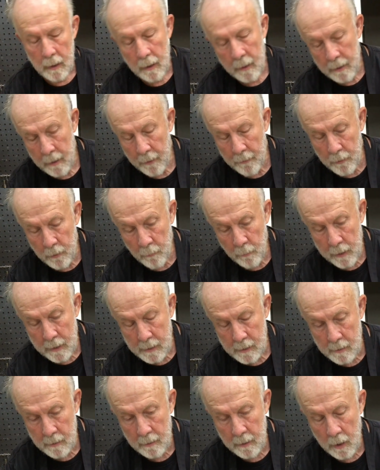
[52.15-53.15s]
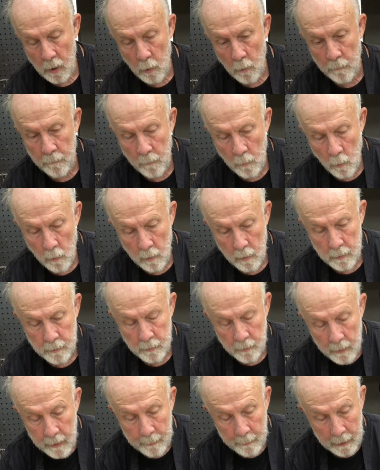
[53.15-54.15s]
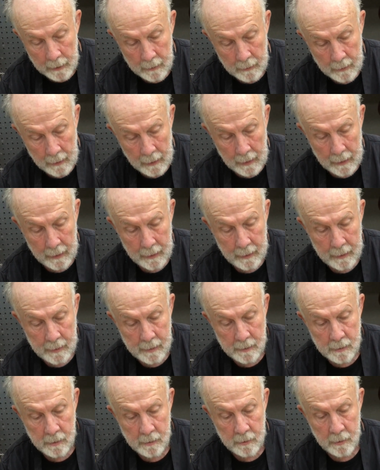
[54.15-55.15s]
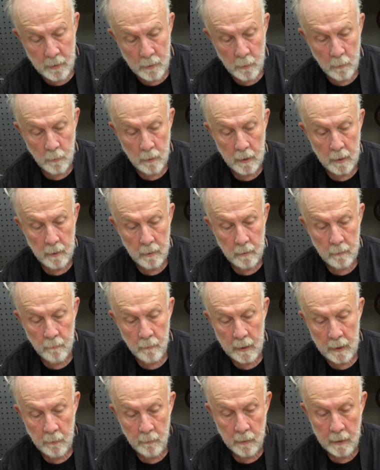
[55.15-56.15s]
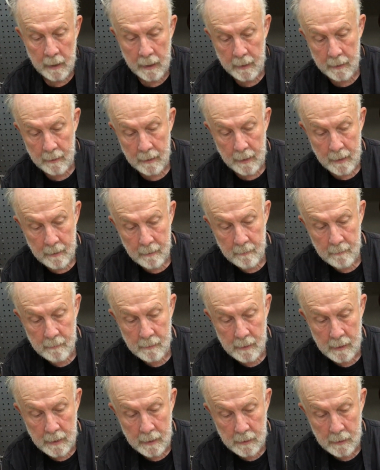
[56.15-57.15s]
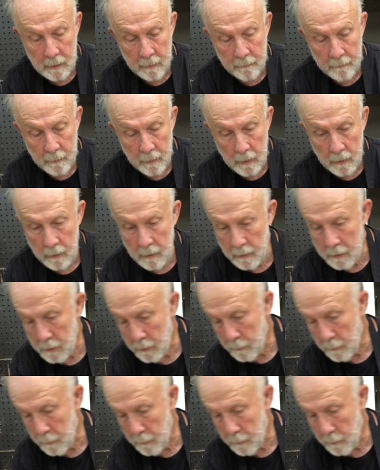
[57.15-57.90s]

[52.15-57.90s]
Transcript: Another reason though for trimming is to recreate that sense of a